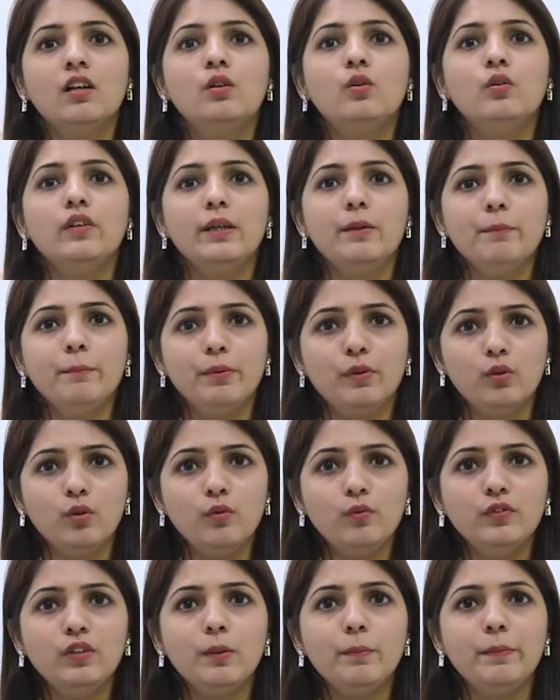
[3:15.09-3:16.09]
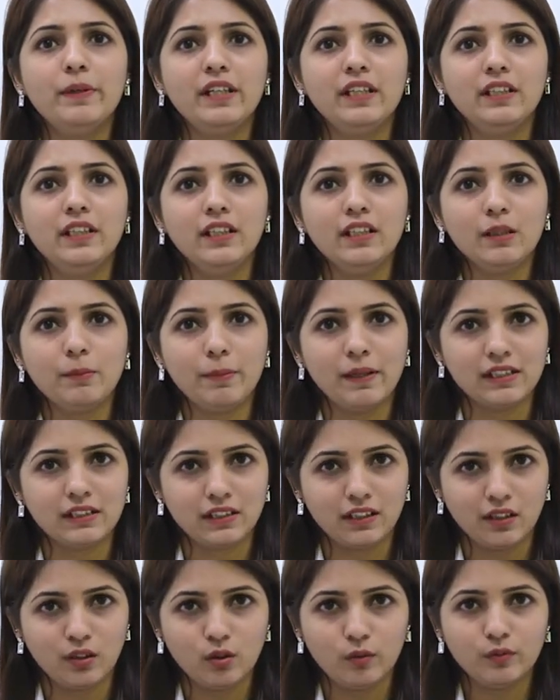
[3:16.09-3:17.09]
to improve the breathing
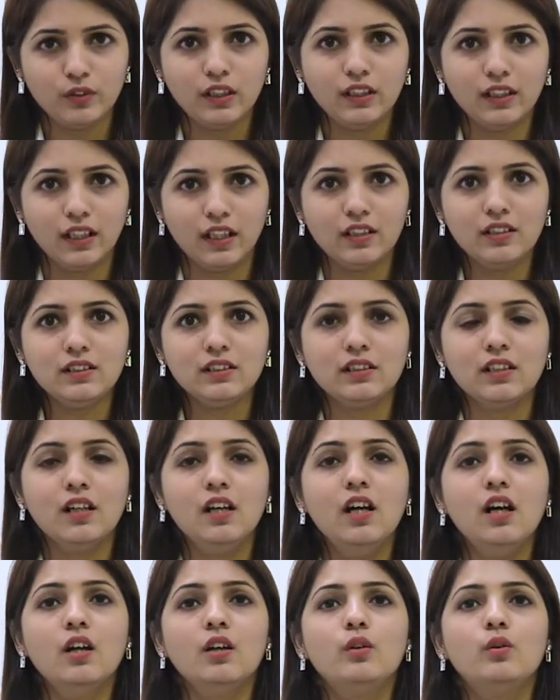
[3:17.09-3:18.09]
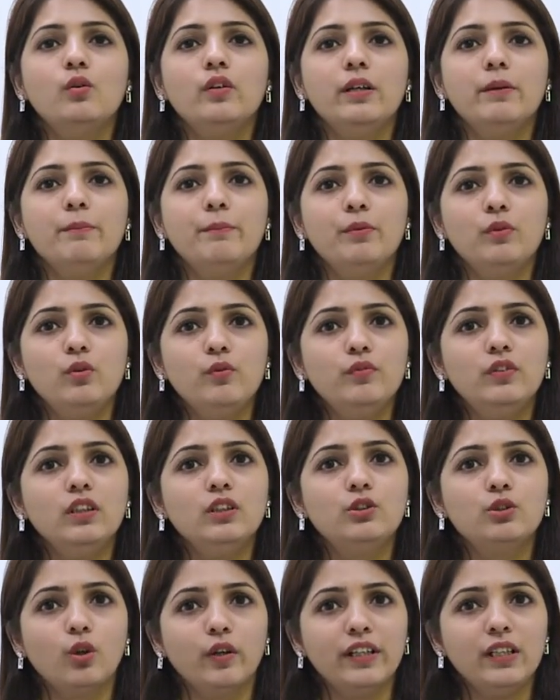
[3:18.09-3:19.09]
capacity of the lungs, to improve
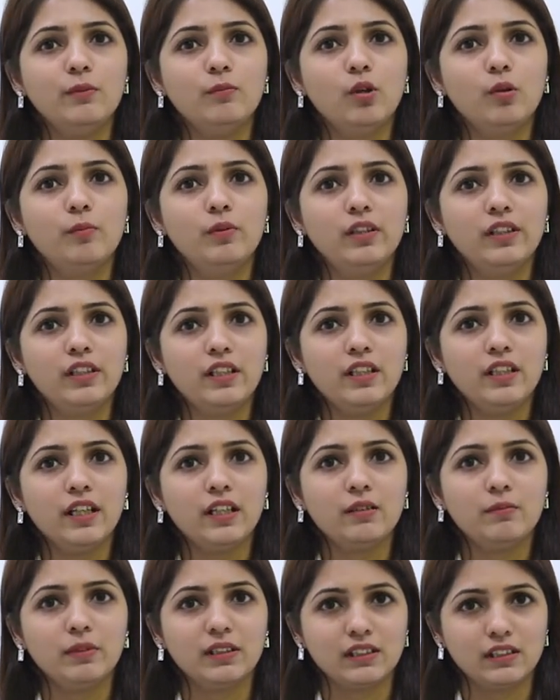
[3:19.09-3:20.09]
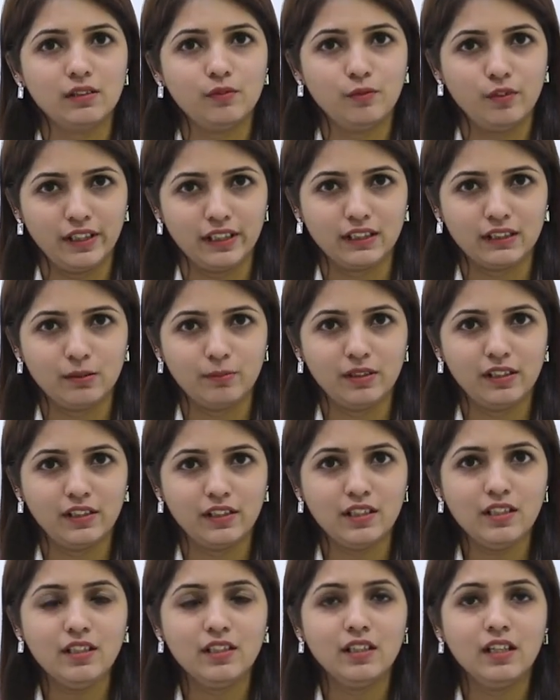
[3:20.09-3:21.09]
the joint mobility and muscle
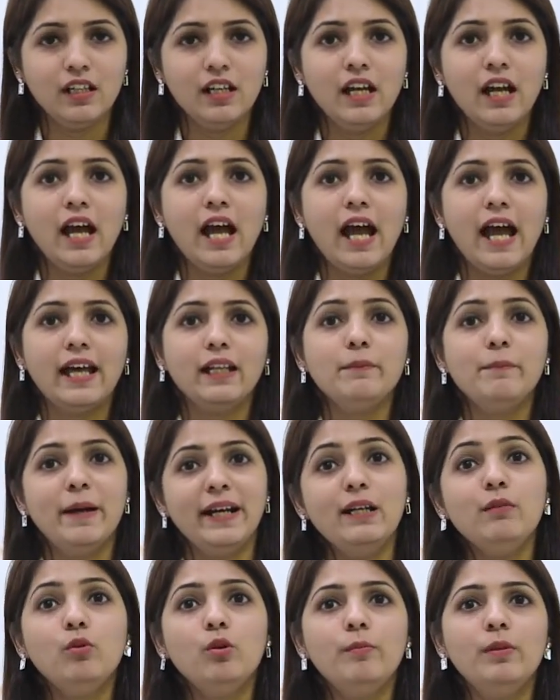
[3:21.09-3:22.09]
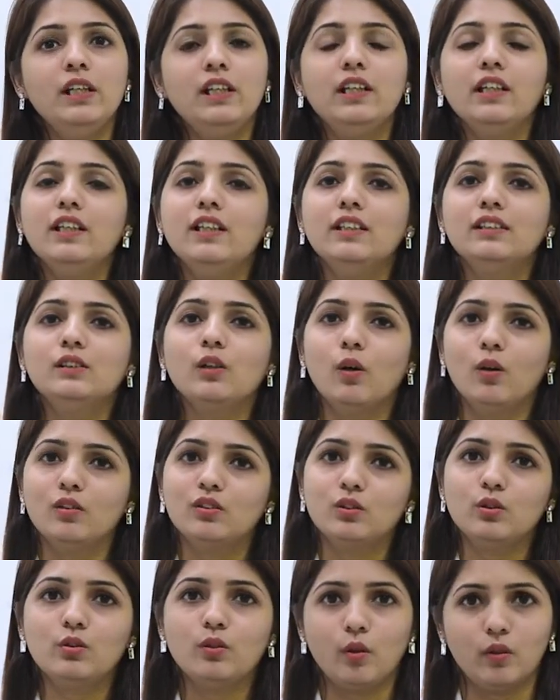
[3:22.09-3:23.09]
flexibility, and bed mobility is
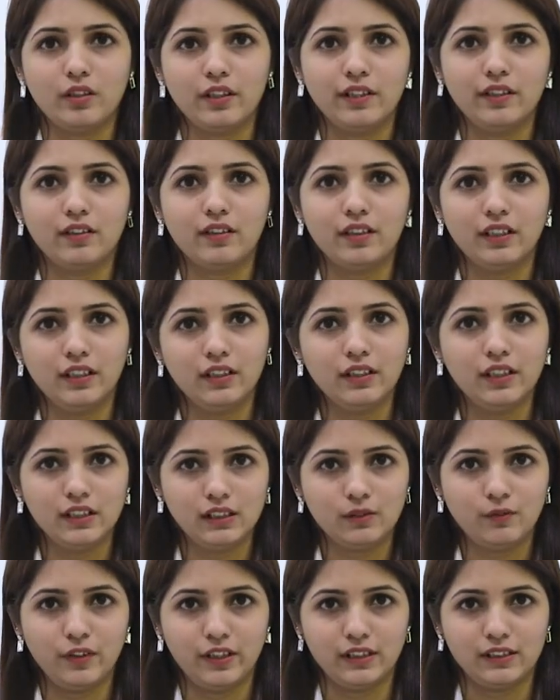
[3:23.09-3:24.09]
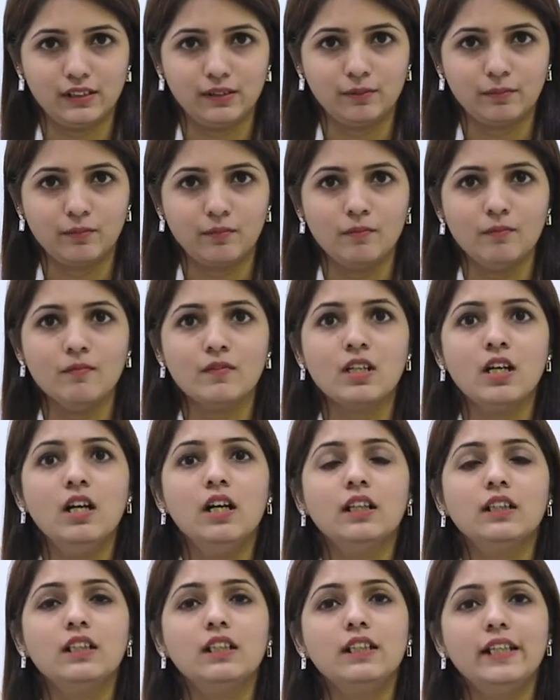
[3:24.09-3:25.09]
also taught here in this phase.
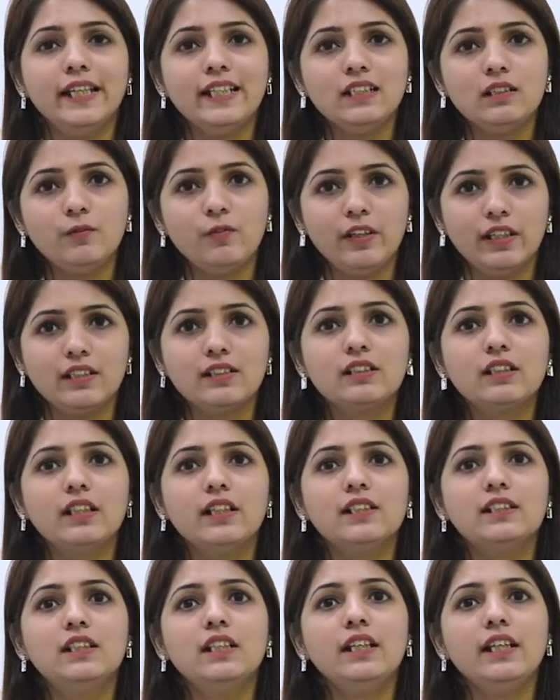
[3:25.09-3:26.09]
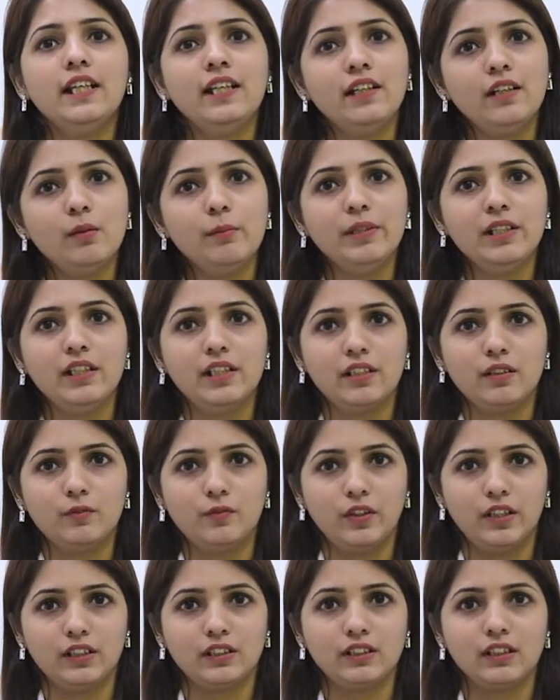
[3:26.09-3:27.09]
The next phase is the intermediate
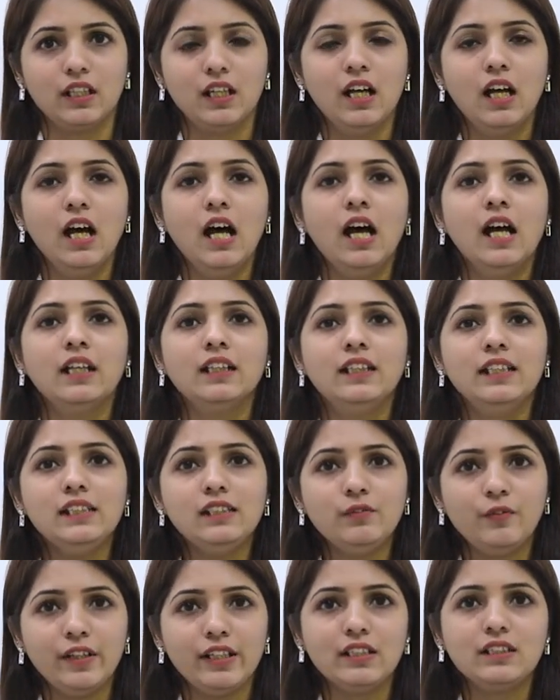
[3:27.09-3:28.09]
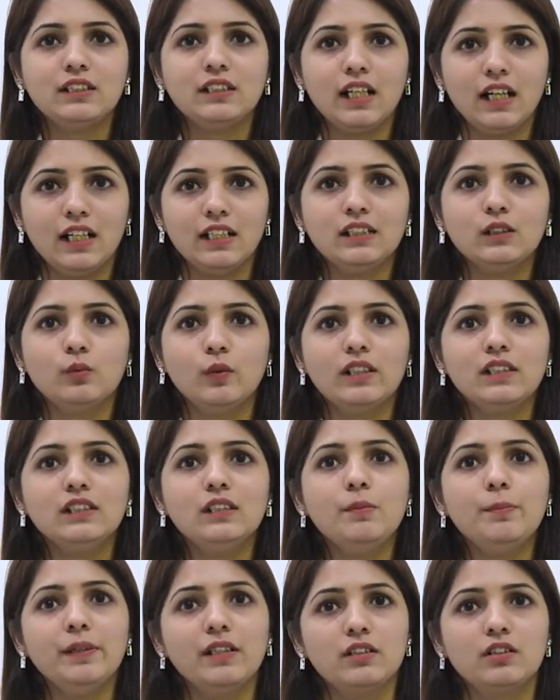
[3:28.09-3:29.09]
phase. This phase starts
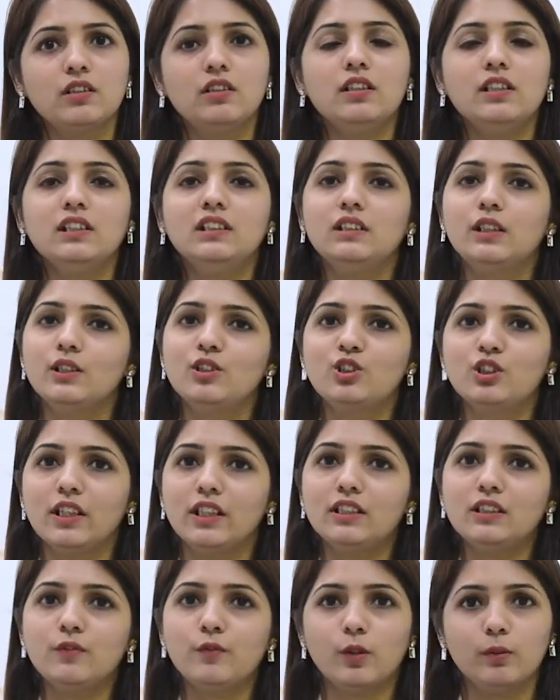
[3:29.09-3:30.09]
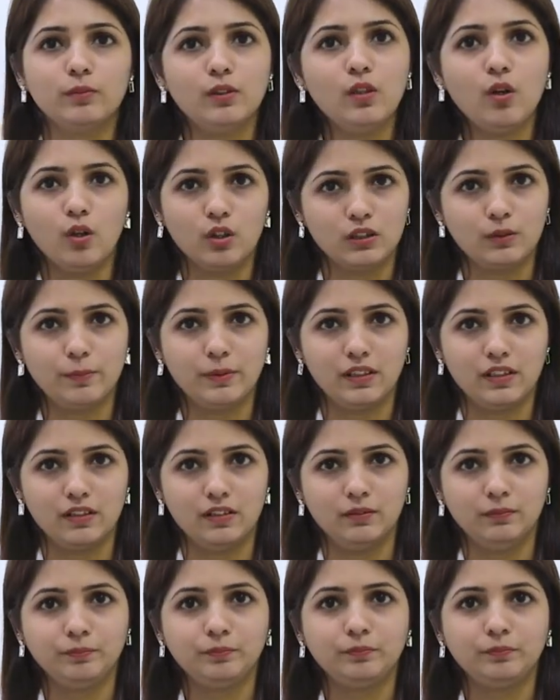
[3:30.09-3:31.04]
once the patient is discharged from the hospital.